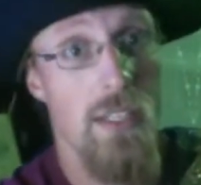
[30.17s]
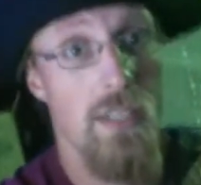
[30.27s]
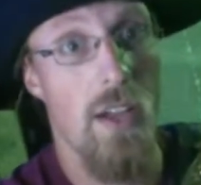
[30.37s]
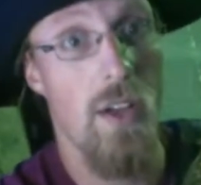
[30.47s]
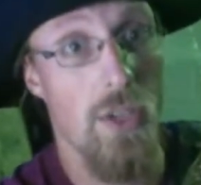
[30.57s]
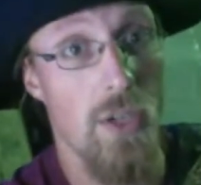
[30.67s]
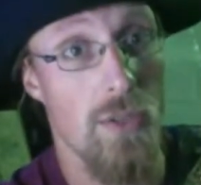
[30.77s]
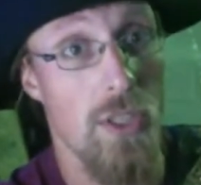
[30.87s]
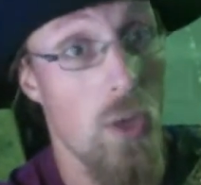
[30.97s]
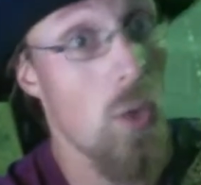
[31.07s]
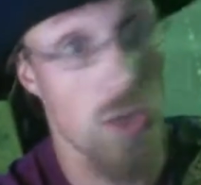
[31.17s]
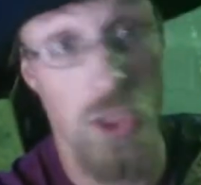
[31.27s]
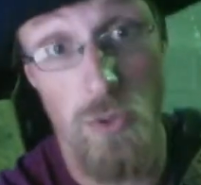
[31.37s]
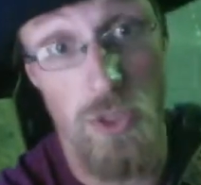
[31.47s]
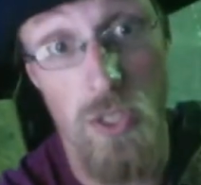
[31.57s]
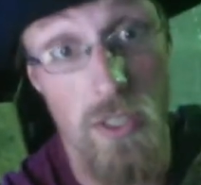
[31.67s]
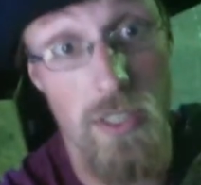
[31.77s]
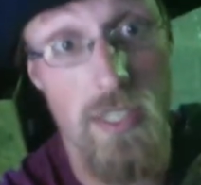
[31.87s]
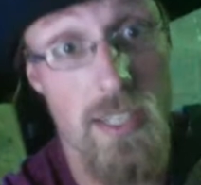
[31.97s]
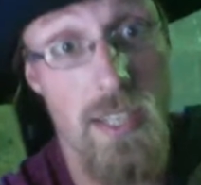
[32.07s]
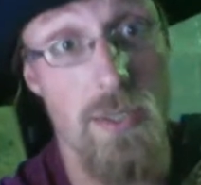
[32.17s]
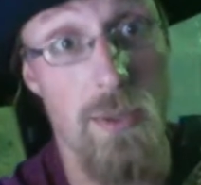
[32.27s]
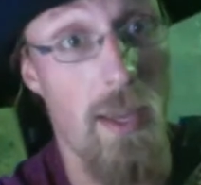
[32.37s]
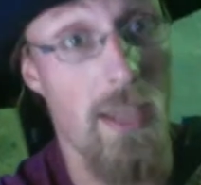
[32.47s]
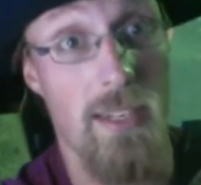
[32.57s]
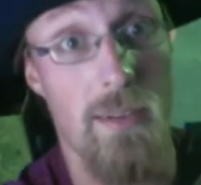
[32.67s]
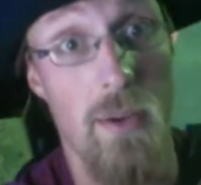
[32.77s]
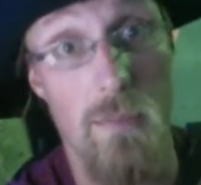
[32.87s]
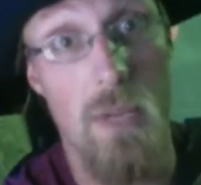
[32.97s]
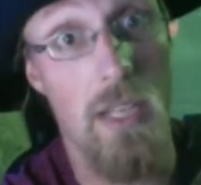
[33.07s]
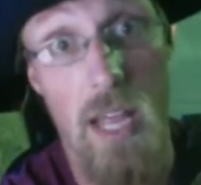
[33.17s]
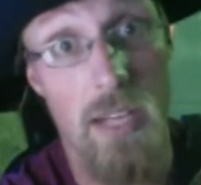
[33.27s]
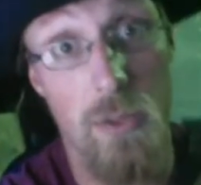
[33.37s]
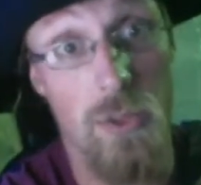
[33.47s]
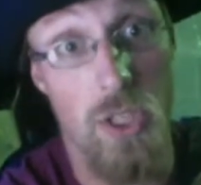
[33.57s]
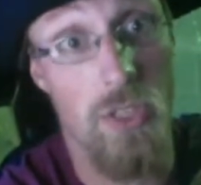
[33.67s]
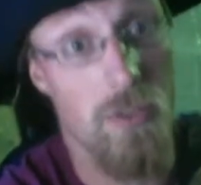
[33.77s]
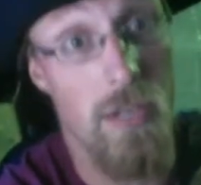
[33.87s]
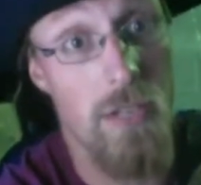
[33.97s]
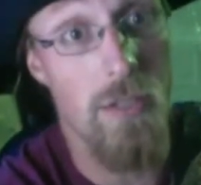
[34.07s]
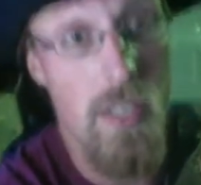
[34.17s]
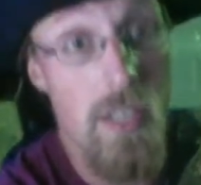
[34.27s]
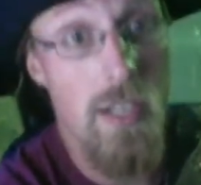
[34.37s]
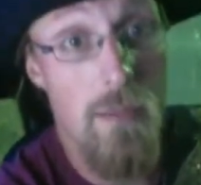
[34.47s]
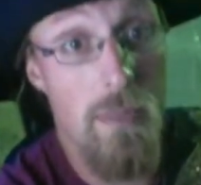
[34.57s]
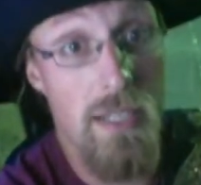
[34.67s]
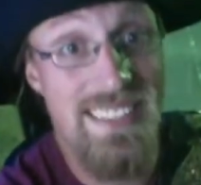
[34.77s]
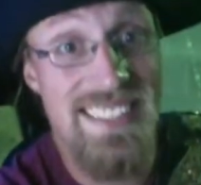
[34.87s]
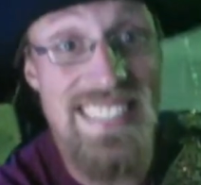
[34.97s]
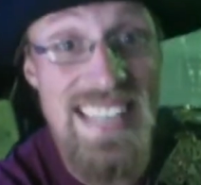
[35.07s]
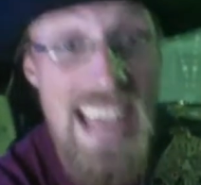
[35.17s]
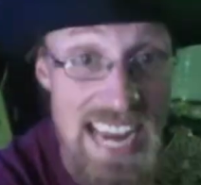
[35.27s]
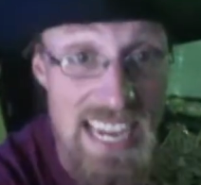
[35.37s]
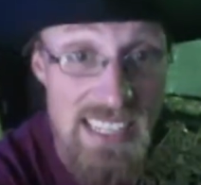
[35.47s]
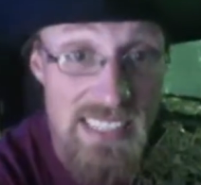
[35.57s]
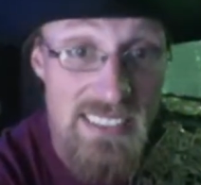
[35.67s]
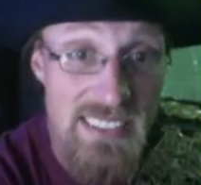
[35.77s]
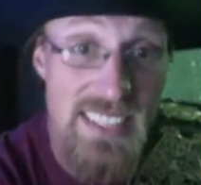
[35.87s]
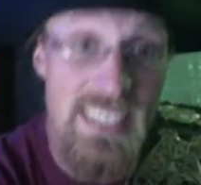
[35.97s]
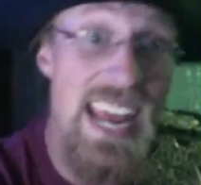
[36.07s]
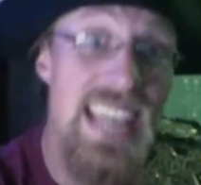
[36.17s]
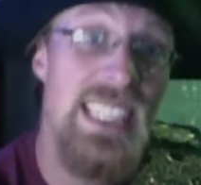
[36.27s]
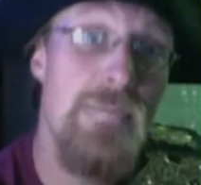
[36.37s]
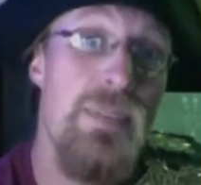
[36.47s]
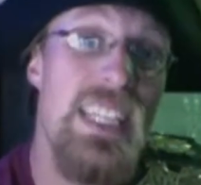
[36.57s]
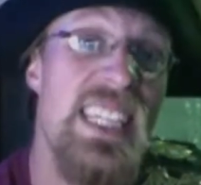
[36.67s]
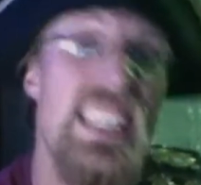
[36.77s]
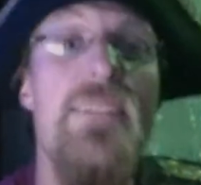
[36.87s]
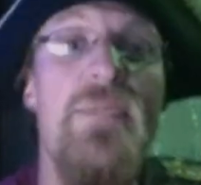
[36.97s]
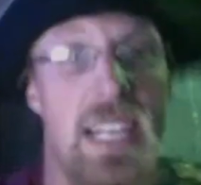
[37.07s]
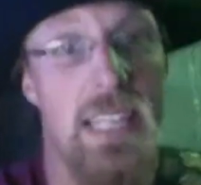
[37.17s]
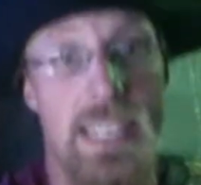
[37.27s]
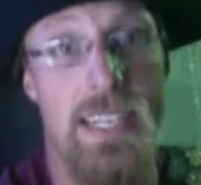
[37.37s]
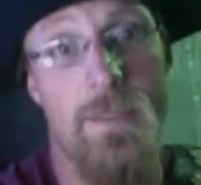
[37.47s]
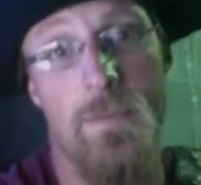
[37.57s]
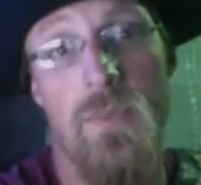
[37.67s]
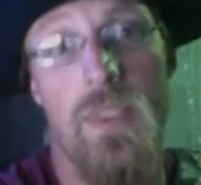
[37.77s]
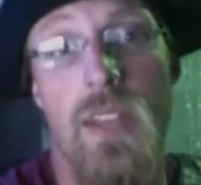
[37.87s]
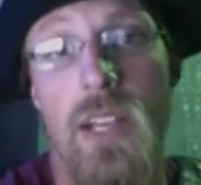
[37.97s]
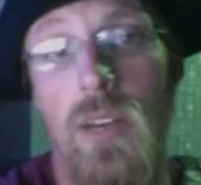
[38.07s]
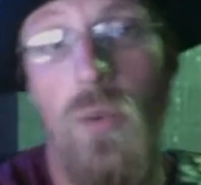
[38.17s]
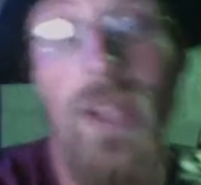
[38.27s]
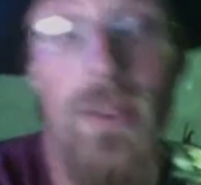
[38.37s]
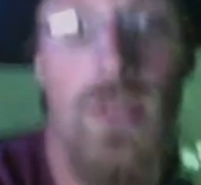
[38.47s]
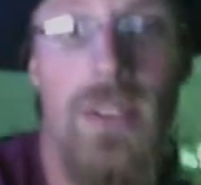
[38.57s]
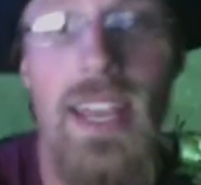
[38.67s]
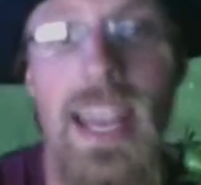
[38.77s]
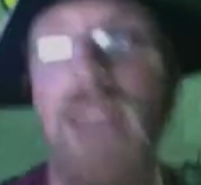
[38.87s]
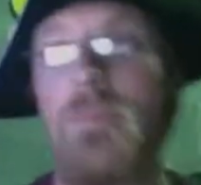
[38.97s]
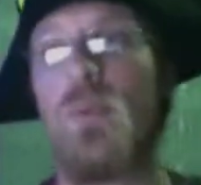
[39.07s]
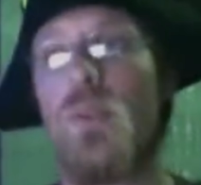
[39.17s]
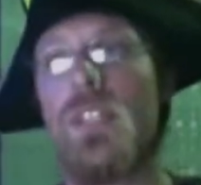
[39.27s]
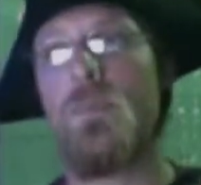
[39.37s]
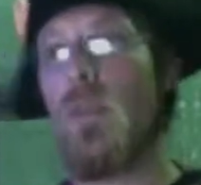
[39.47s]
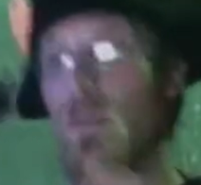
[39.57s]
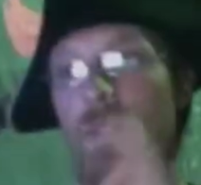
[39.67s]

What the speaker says: Although the whole show is good because I do like a lot of Lucha Underground. But today specifically, we are looking at Prince Puma